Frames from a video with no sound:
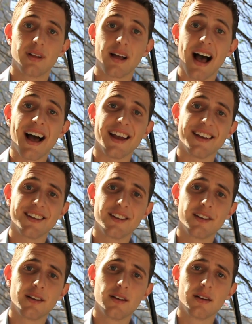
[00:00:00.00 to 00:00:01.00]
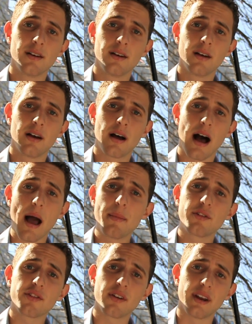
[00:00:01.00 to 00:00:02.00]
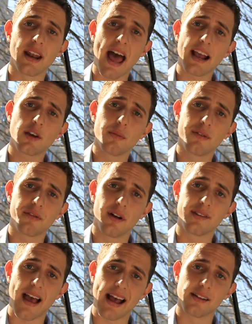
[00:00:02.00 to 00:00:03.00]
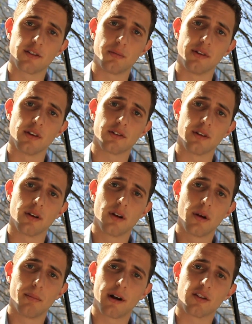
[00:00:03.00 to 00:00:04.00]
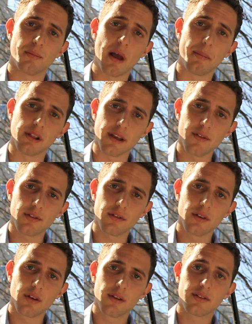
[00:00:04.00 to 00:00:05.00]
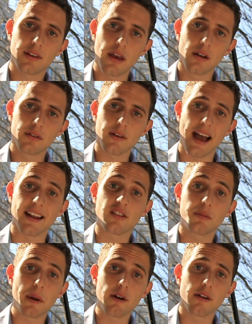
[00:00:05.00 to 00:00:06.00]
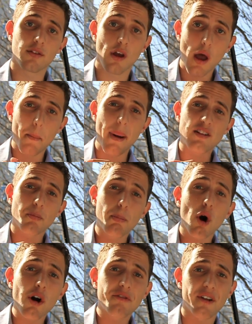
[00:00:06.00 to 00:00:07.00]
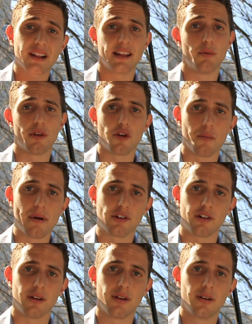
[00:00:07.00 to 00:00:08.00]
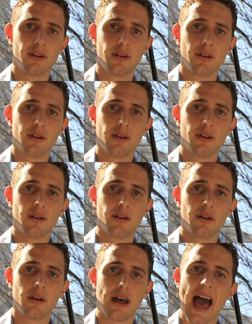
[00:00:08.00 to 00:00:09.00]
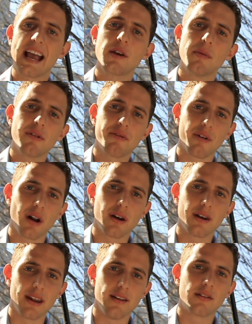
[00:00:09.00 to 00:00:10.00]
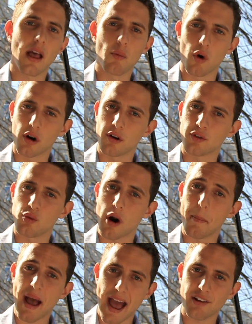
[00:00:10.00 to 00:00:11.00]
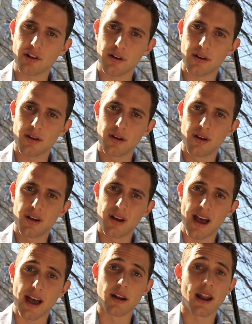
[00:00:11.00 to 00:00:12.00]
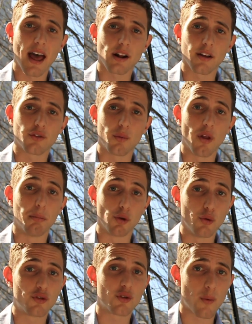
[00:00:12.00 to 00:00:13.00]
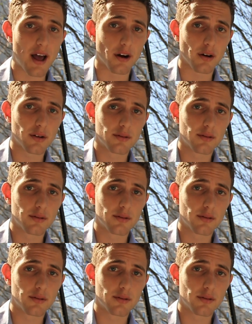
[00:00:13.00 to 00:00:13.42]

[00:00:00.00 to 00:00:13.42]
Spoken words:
Hi. I'm interested in Acumen Fund's analyst position because my beliefs, skills, and experience mesh perfectly with your mission. Acumen Fund needs workers who are passionate and an analyst with a blue sweater.